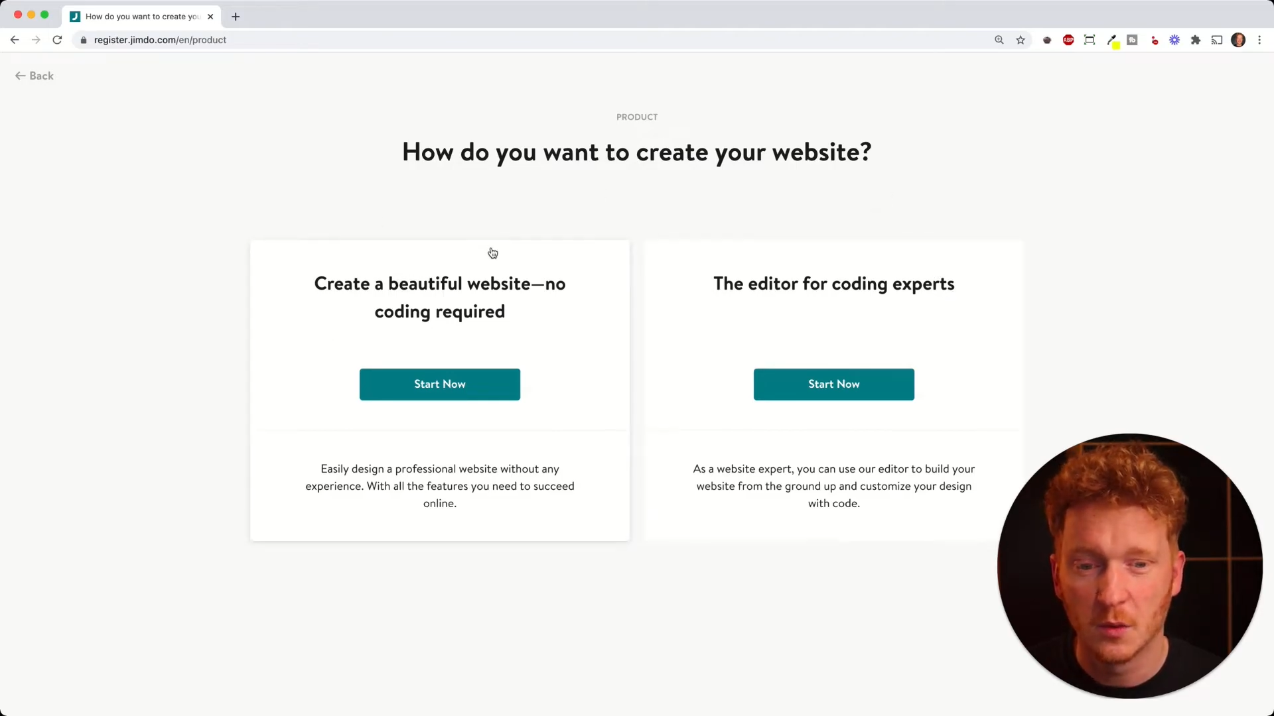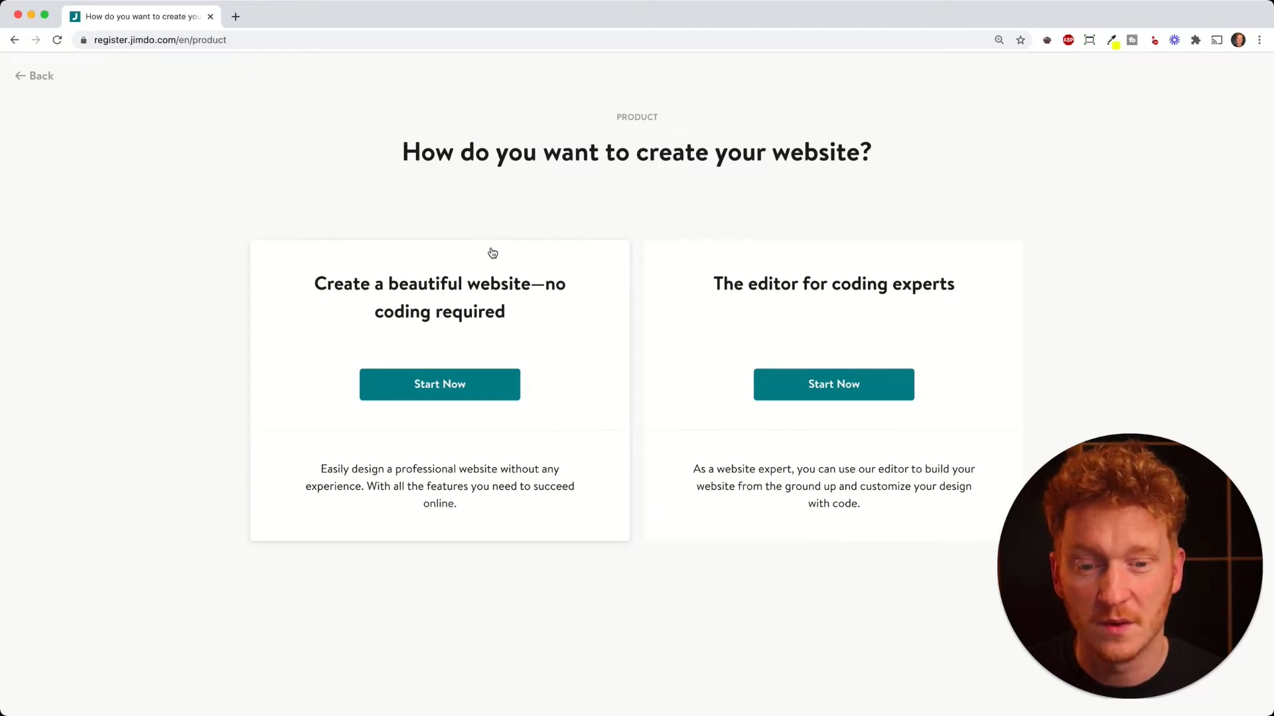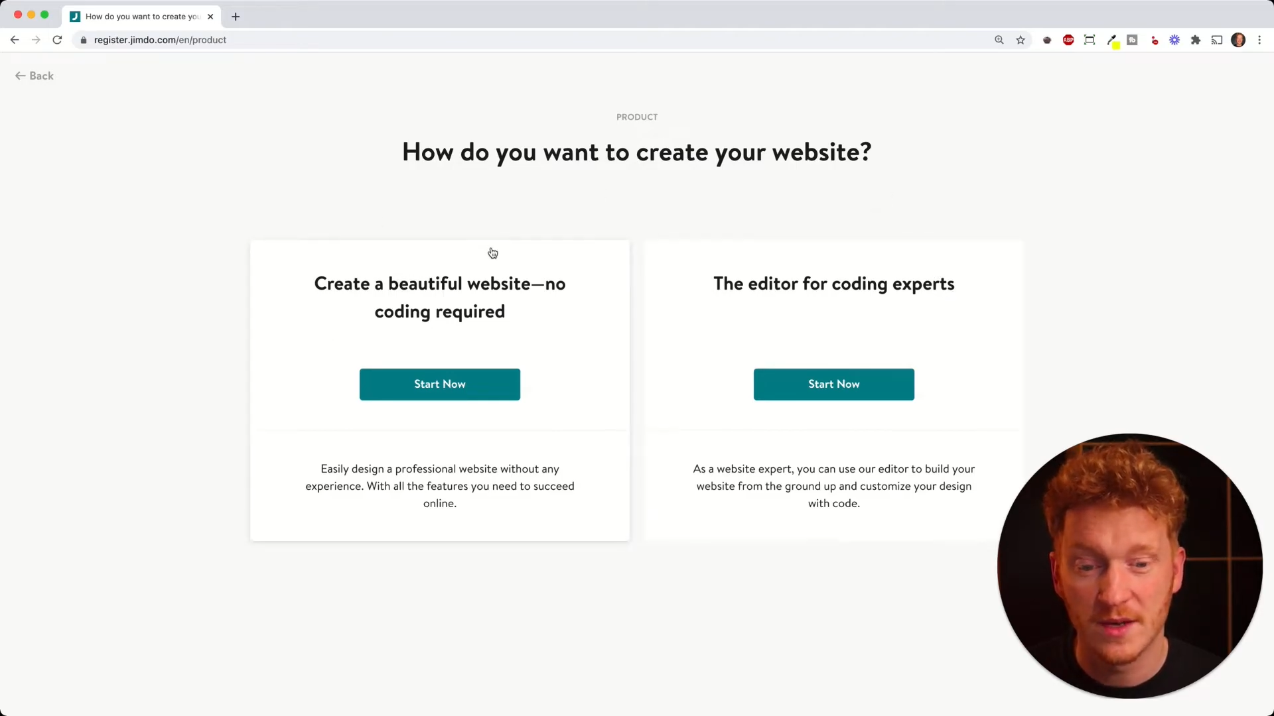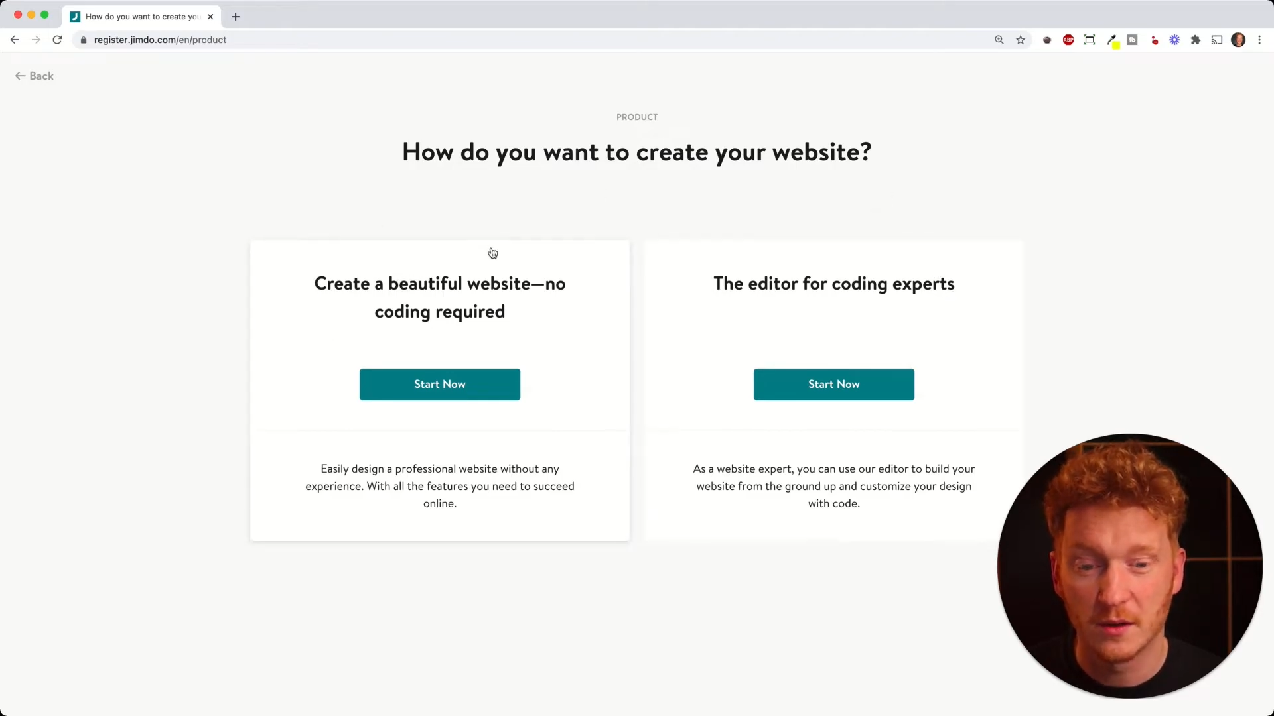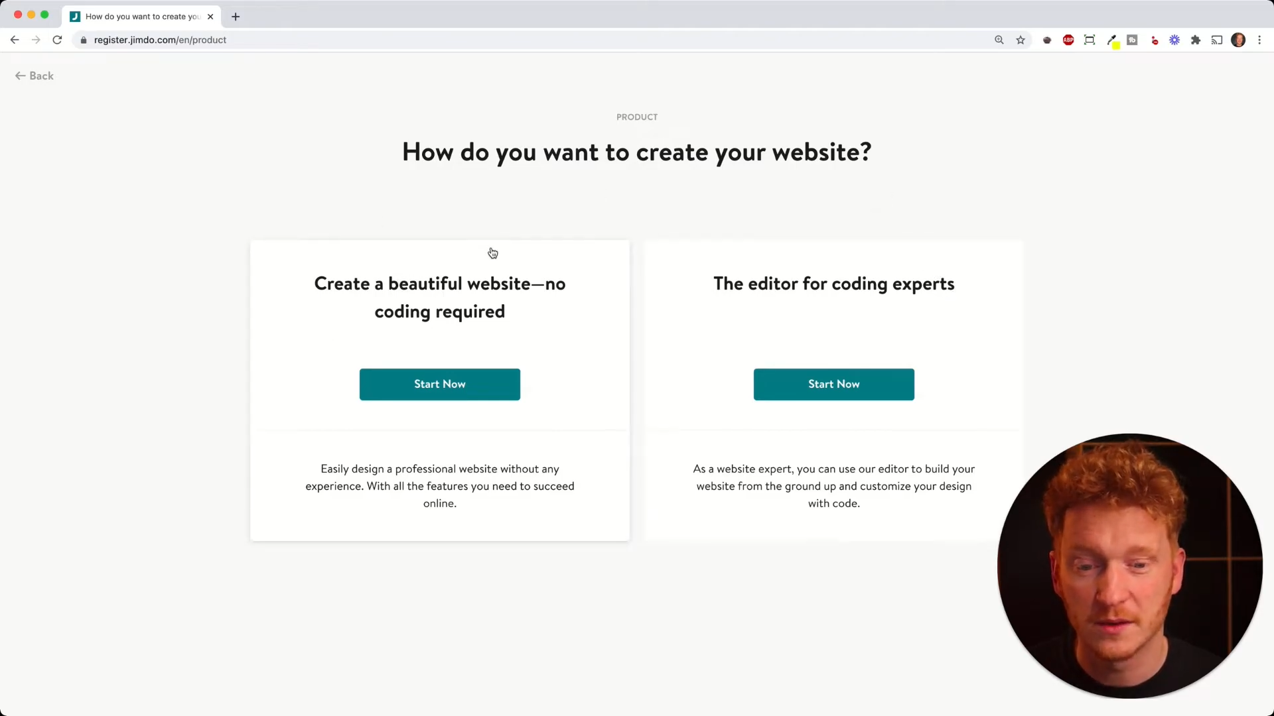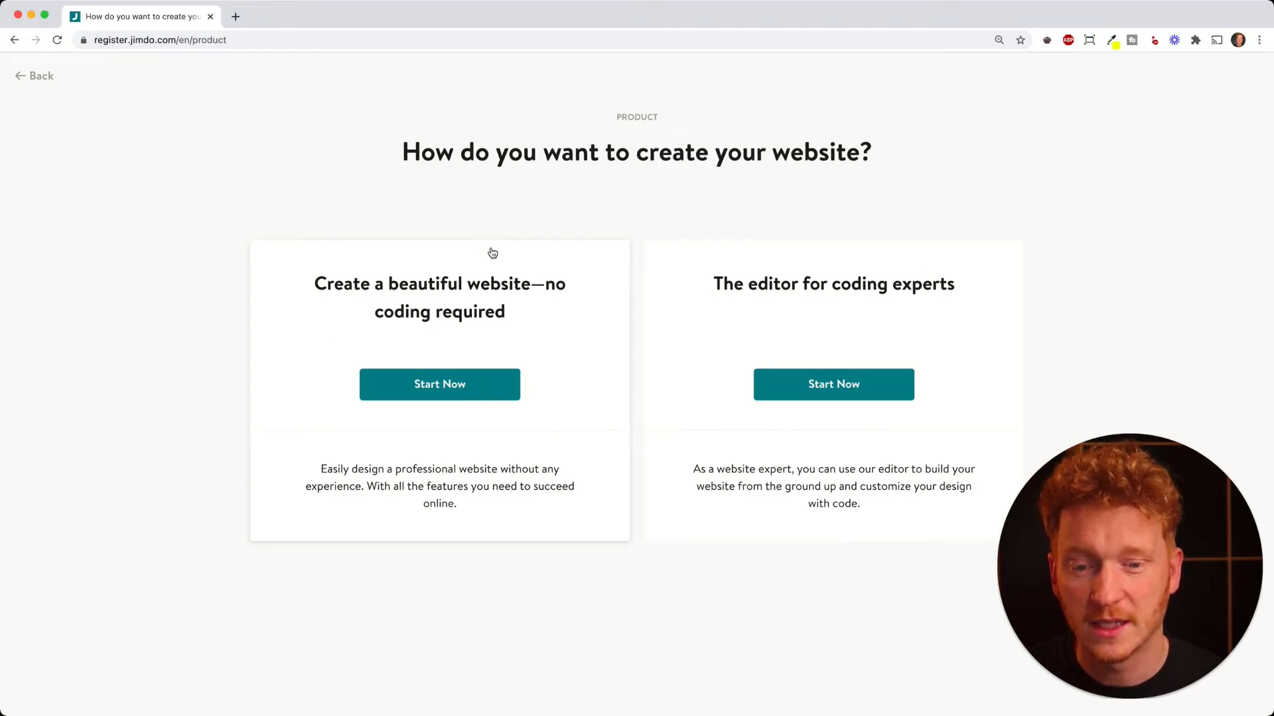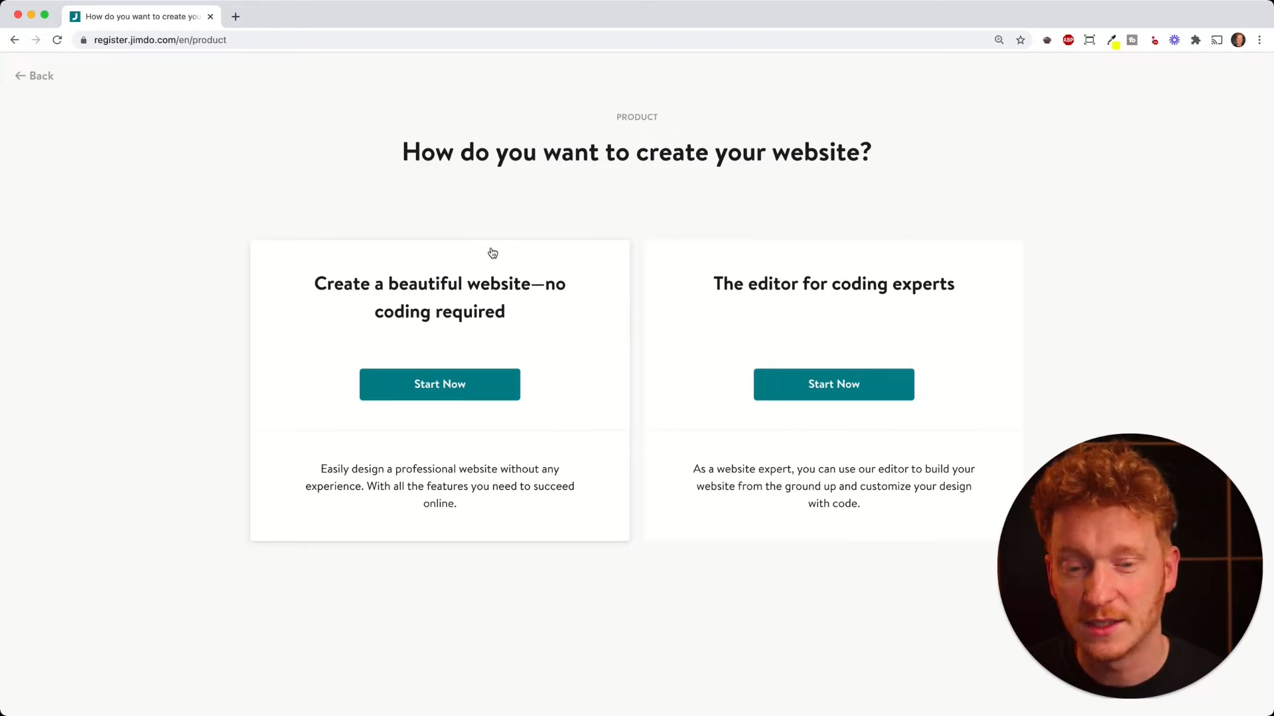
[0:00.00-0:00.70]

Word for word: without